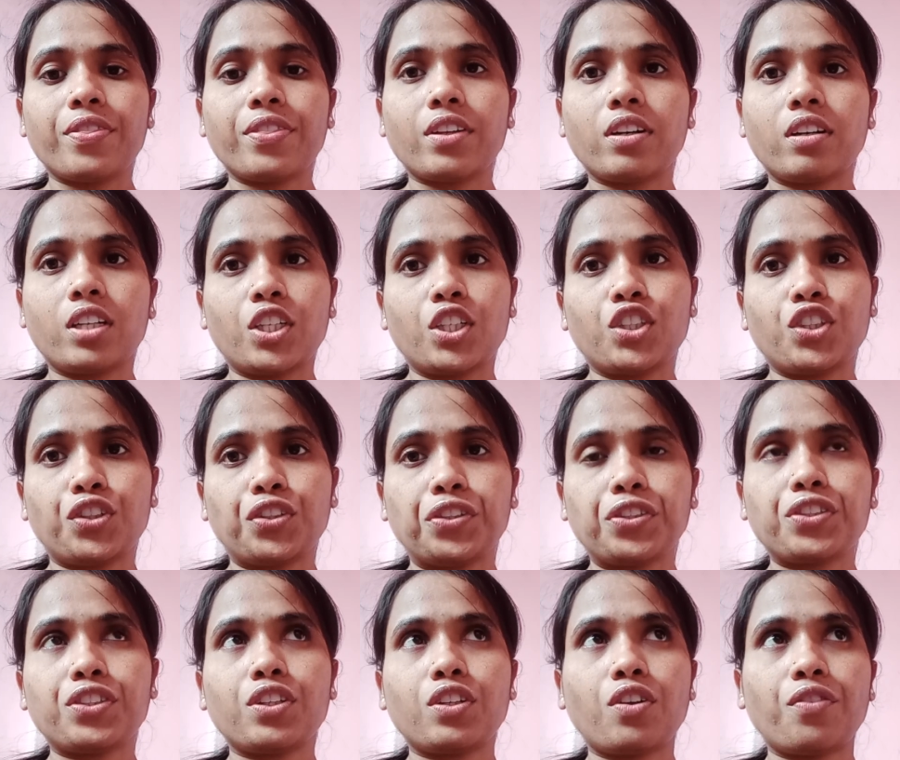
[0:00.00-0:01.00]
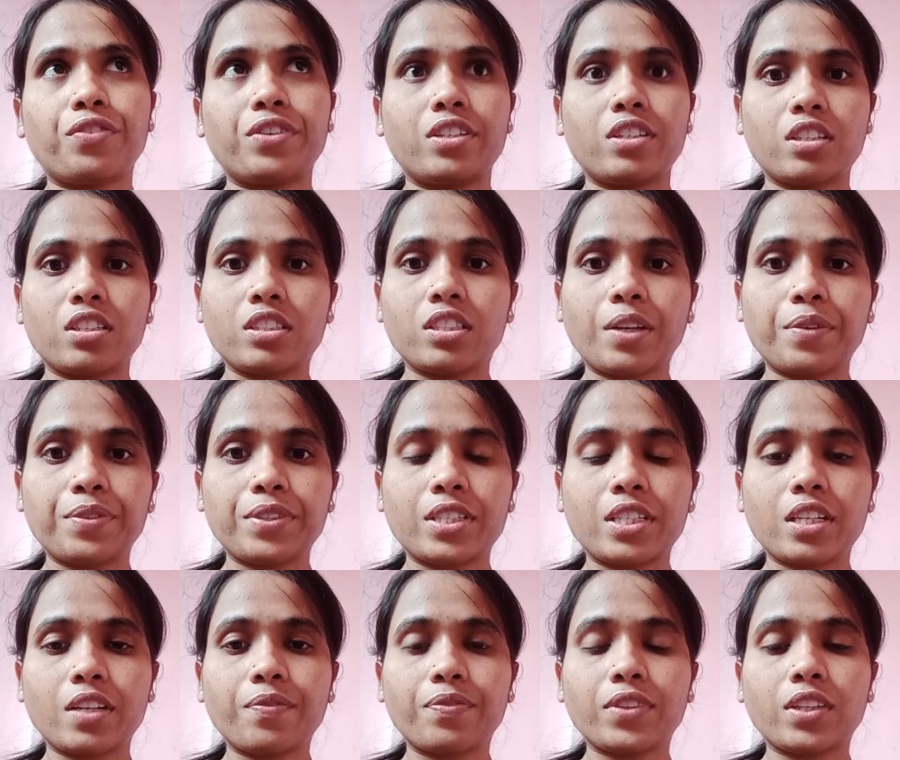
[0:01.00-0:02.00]
The introduction of drug
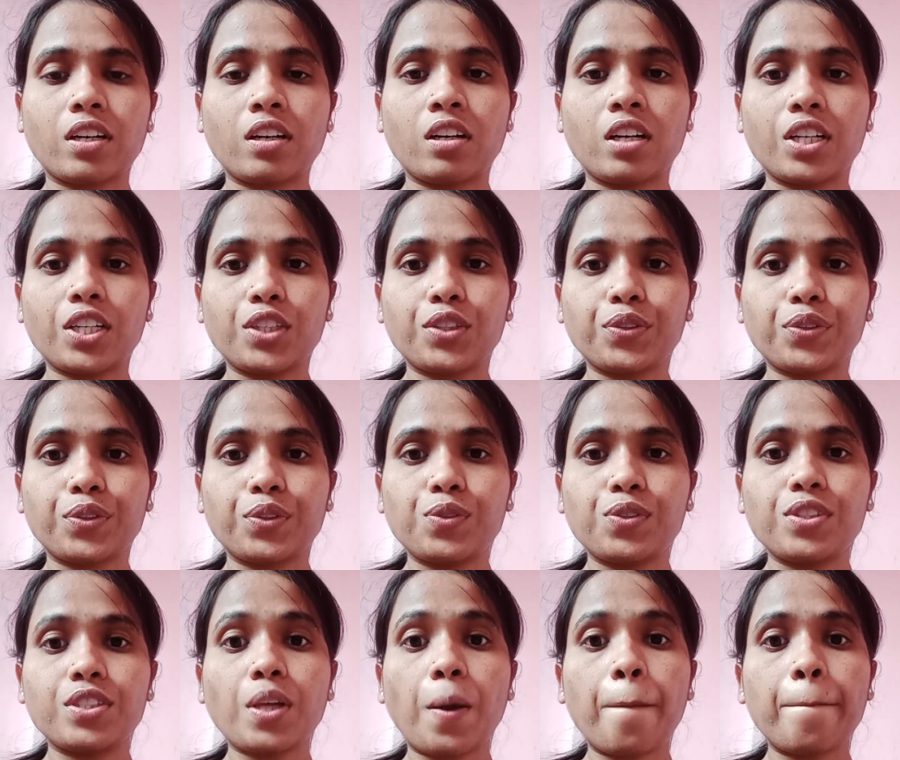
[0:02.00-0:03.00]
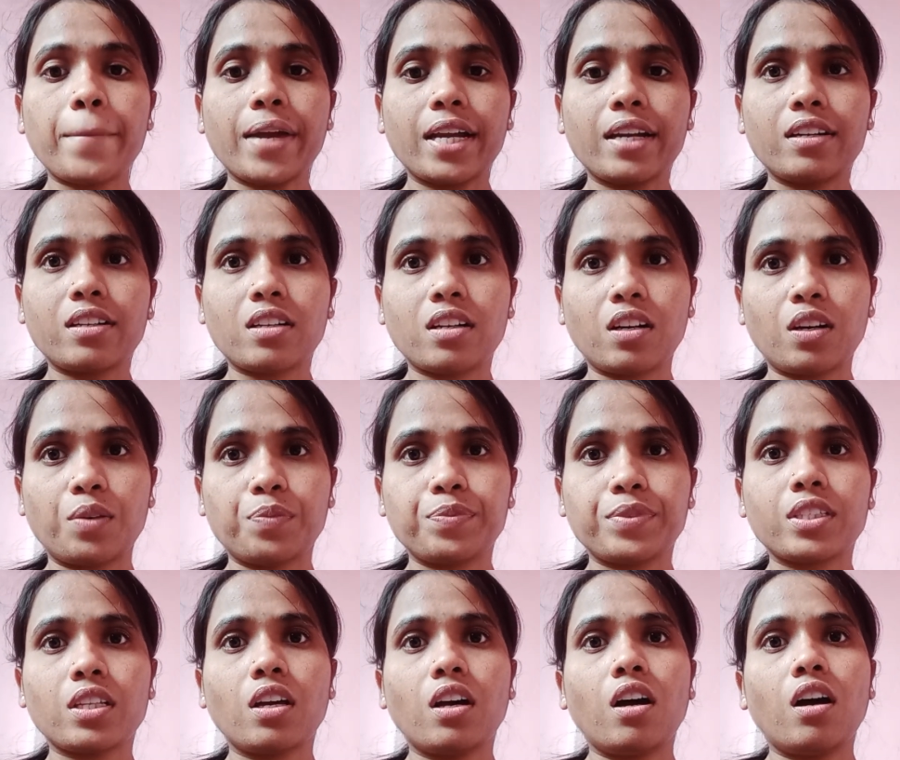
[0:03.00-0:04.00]
safety includes the main
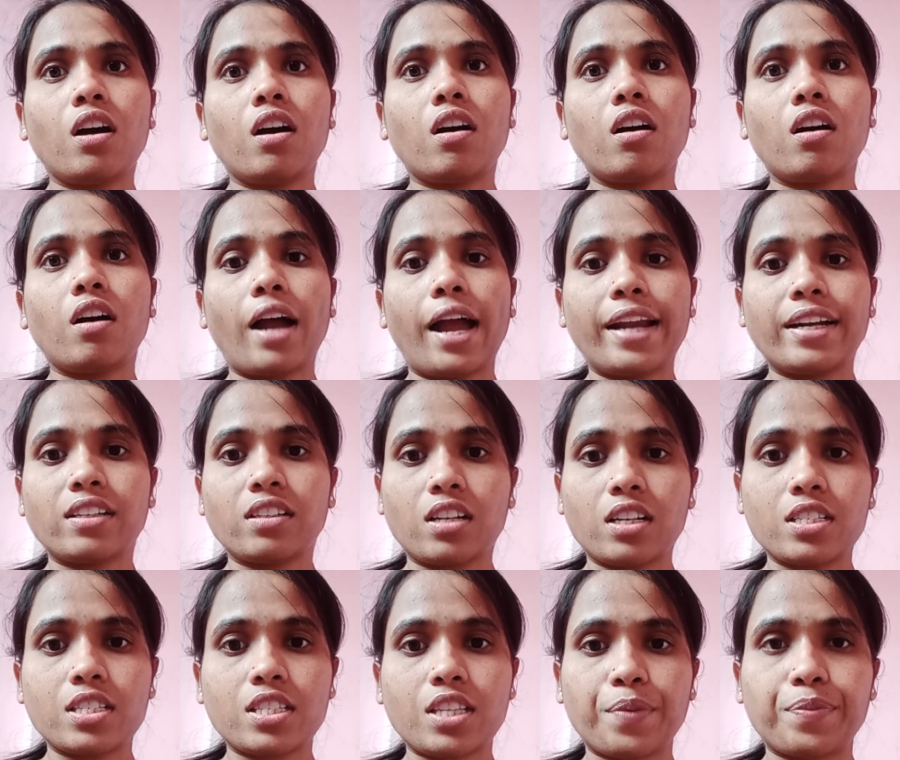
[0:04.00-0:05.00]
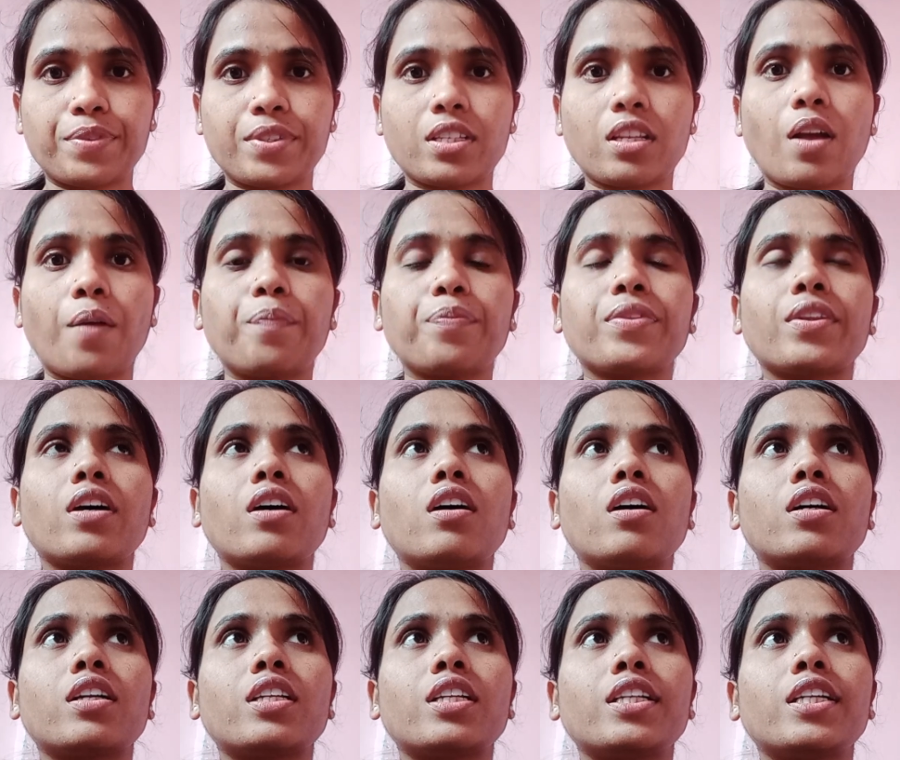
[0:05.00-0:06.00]
terms and concepts
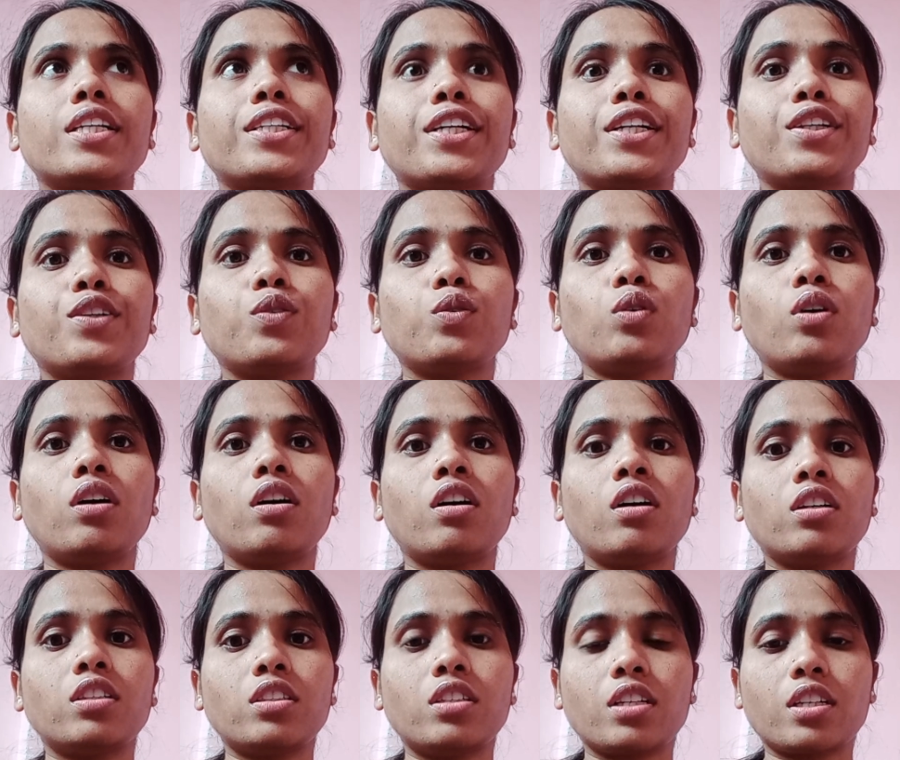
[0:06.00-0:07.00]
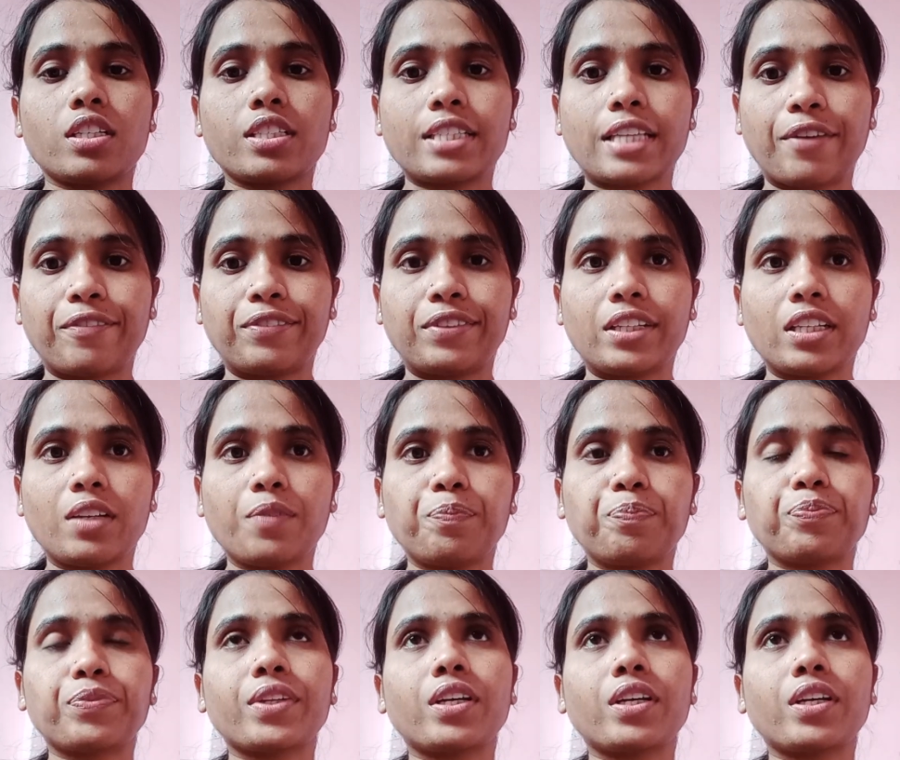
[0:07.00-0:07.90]
related to drug safety.